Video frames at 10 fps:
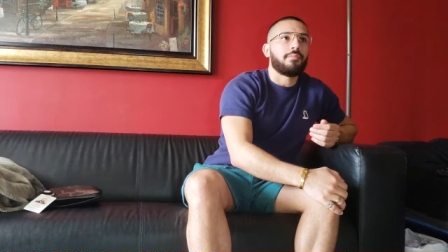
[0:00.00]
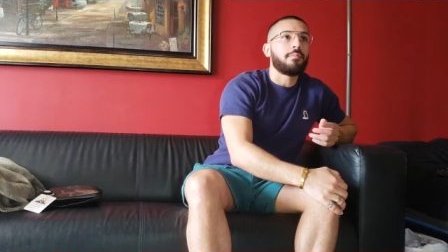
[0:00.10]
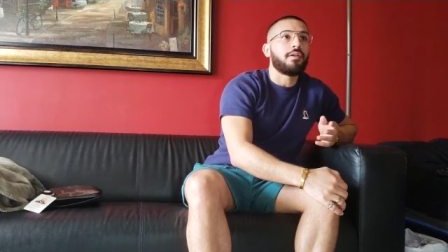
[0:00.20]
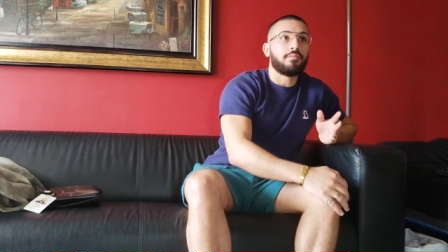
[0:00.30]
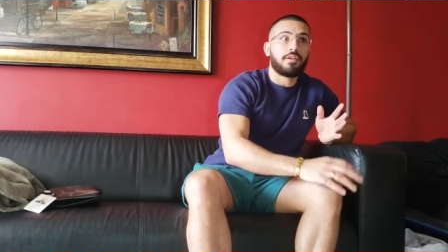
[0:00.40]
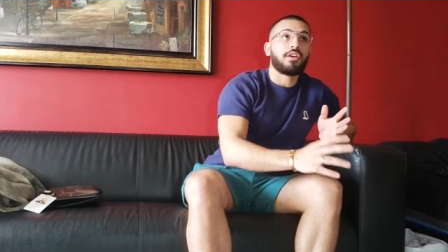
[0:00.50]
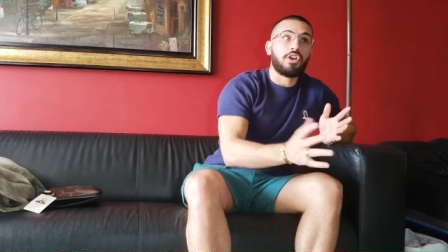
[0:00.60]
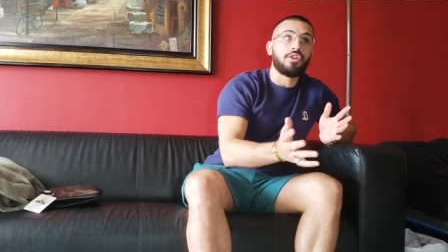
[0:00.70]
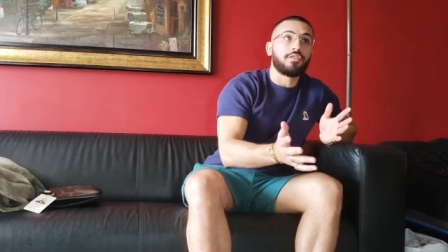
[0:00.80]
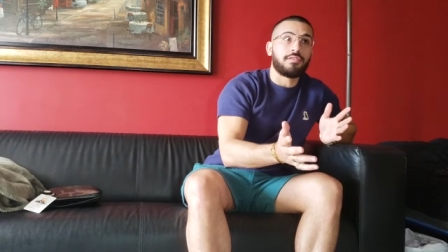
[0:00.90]
My mom
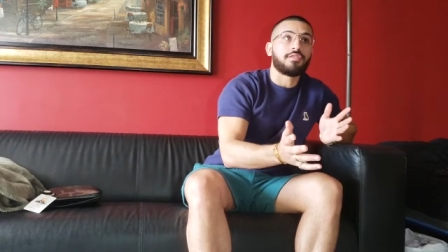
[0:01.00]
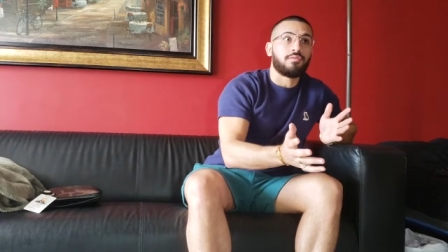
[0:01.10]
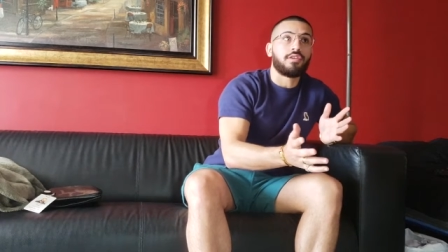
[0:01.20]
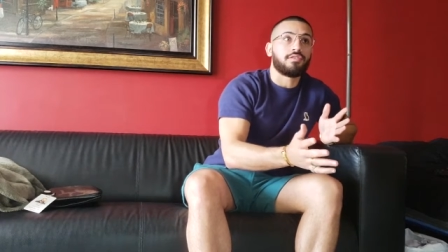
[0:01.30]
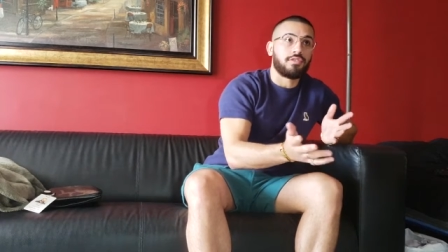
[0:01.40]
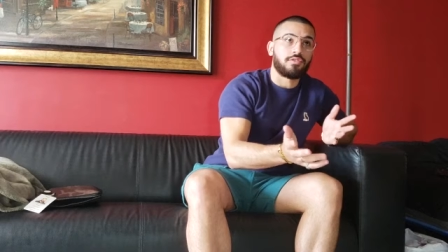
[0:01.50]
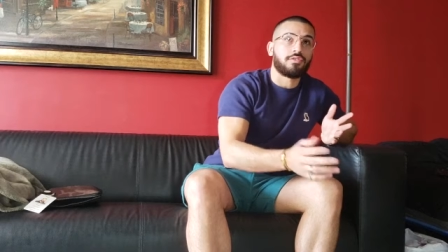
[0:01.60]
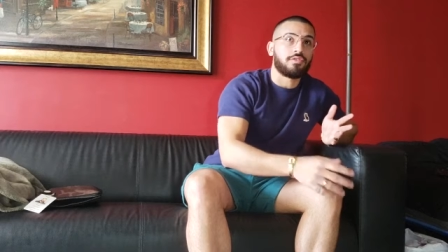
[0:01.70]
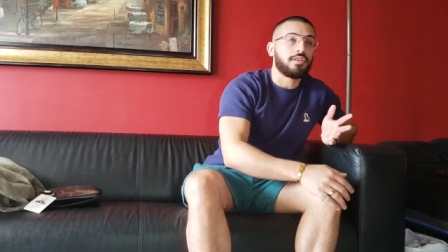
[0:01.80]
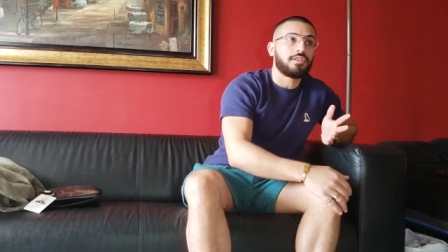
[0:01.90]
could, if she wants to, she
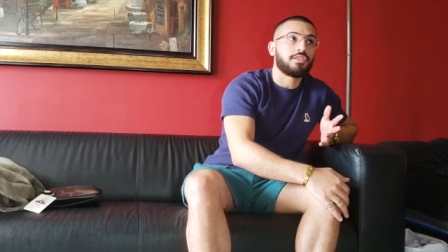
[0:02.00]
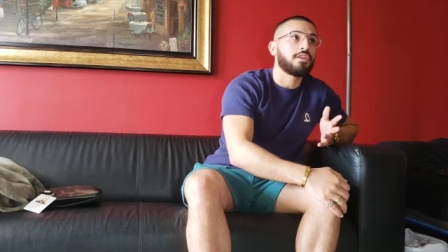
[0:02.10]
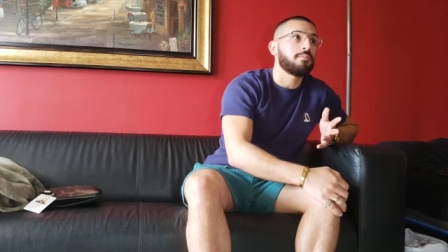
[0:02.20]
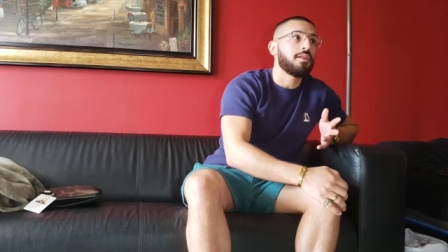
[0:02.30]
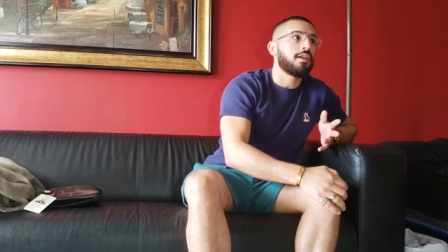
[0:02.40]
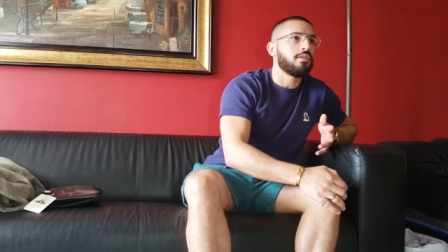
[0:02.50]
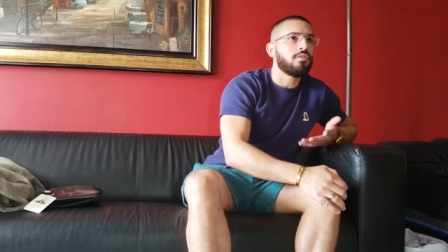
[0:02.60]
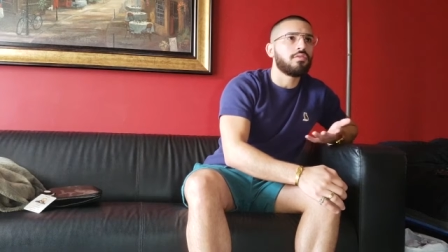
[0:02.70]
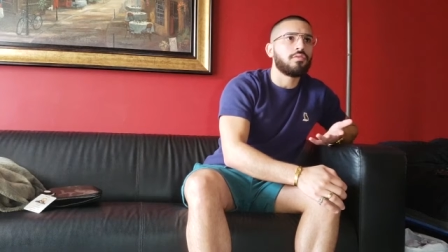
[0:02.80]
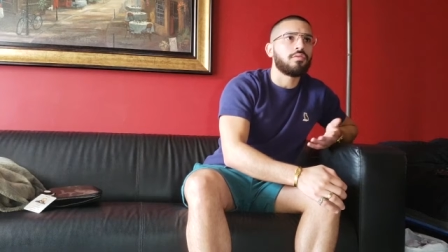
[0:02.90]
like she could be like,
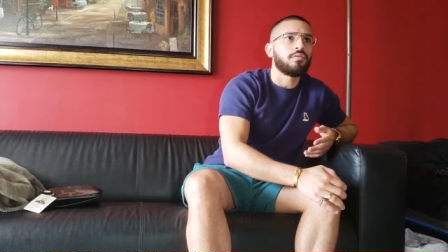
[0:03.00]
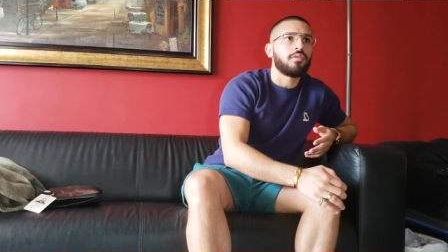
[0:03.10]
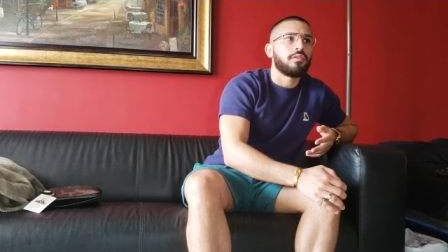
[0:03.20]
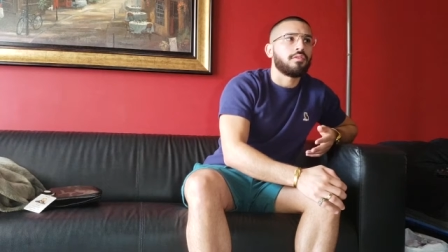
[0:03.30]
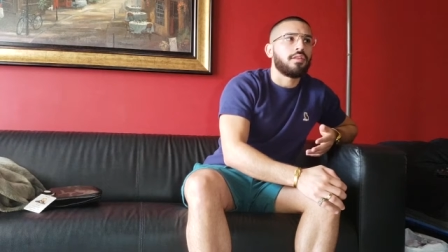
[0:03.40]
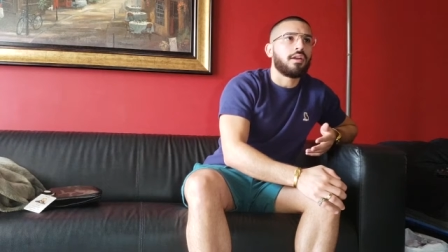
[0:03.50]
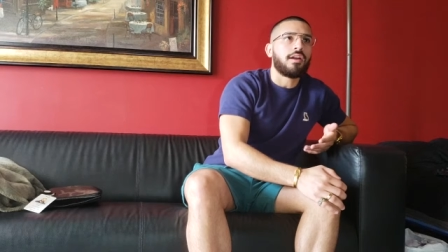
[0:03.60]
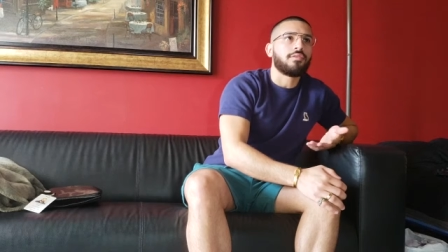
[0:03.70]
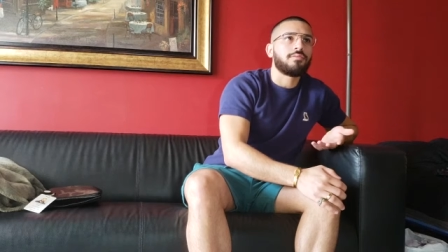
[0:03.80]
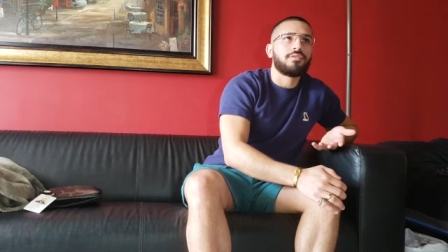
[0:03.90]
"Yo, like how
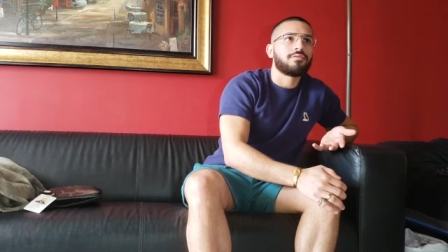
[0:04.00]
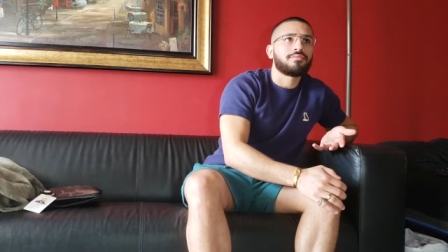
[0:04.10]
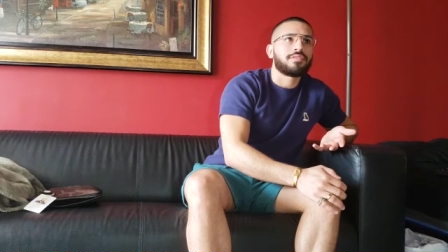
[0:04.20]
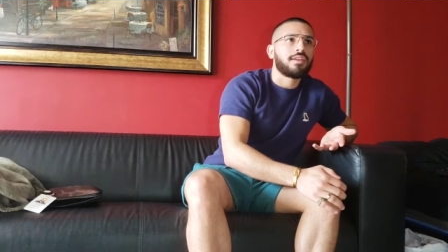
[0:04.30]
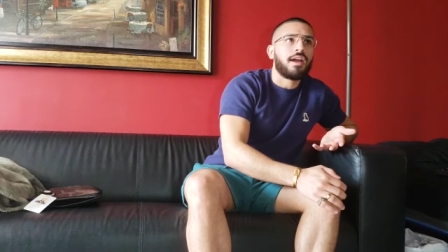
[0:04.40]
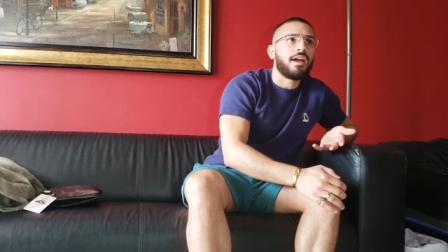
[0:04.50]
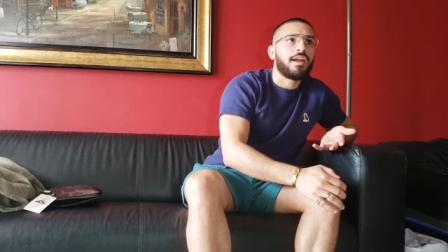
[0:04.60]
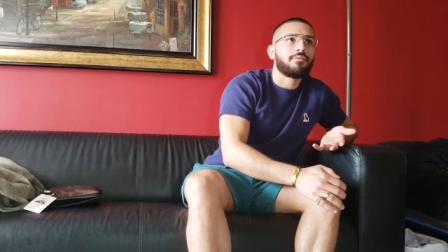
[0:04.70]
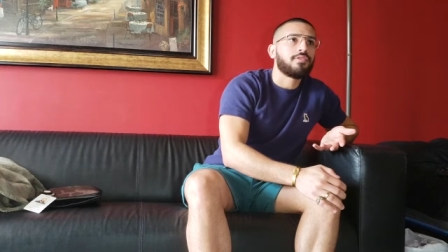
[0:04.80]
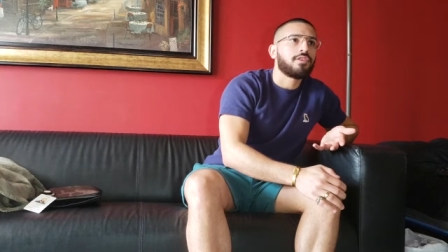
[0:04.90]
come you don't say yeah. hi
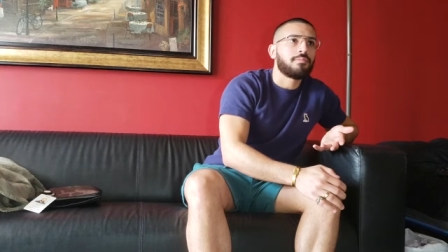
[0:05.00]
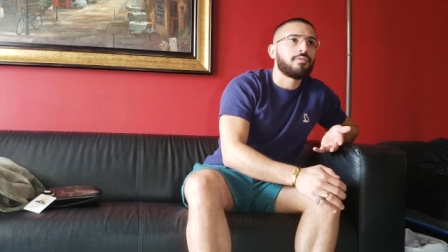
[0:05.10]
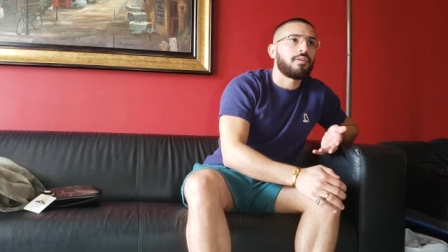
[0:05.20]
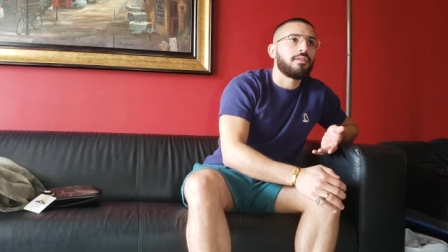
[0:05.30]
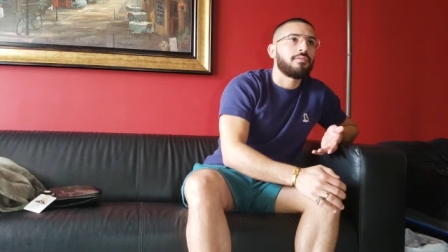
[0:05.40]
when you come in, right?"